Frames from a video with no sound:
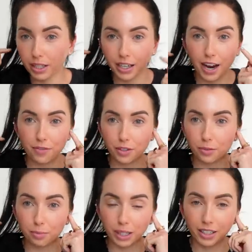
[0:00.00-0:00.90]
Like
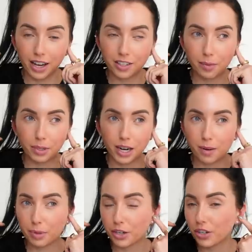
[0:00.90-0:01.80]
after my last MRI,
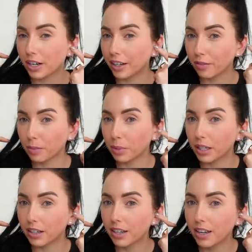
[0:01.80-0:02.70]
I'm pretty sure I never
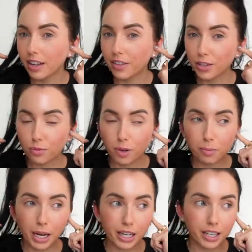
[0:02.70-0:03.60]
put this
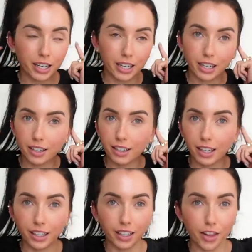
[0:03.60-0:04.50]
one back in
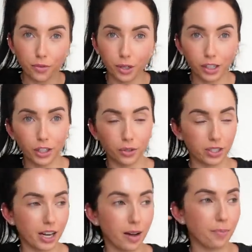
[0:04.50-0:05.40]
and another one
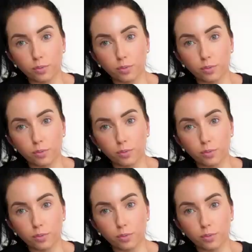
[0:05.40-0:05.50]
closed up.